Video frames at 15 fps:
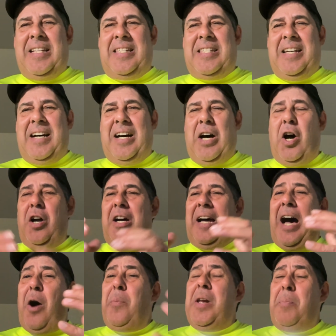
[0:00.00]

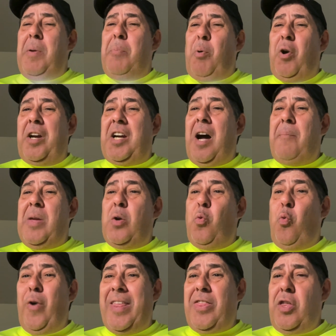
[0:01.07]
how many people are
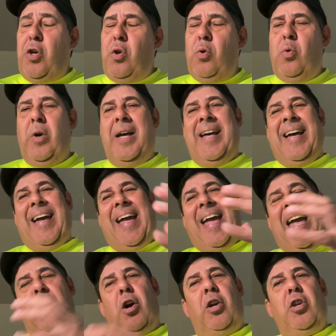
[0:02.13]
coming with you,
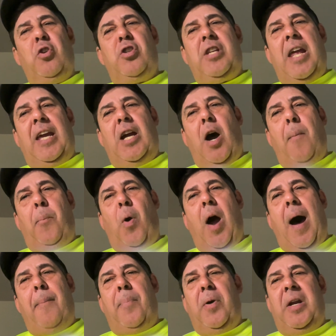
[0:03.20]
and are you staying on
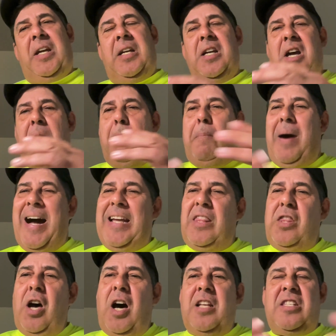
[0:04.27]
property? My
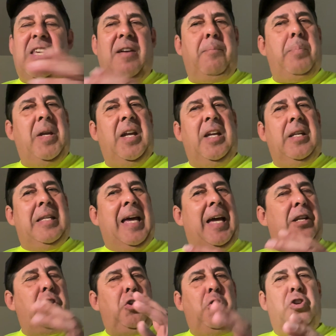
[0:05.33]
thoughts have been
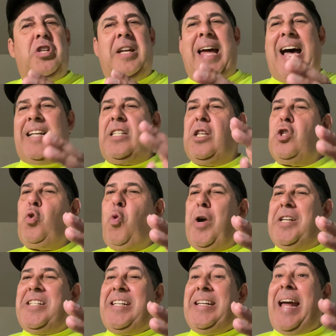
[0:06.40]
that you should ask this
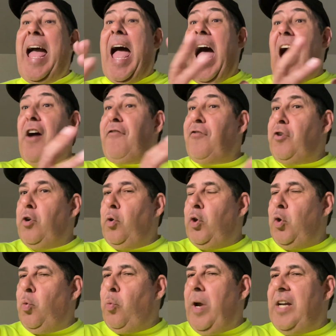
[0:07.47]
question after
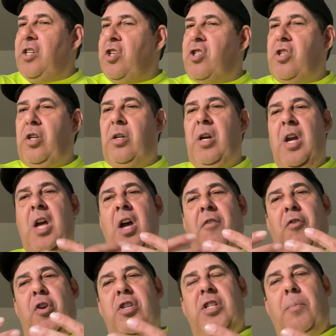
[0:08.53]
you register,
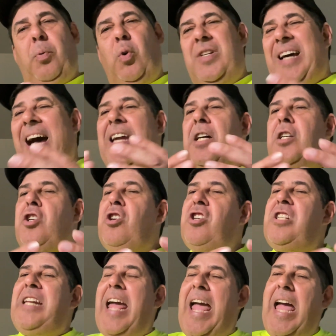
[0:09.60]
for the simple reason I
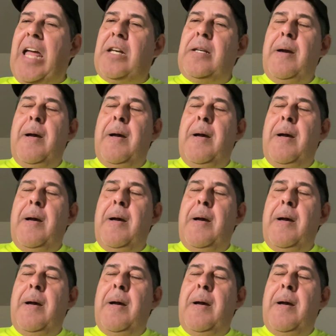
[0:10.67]
understand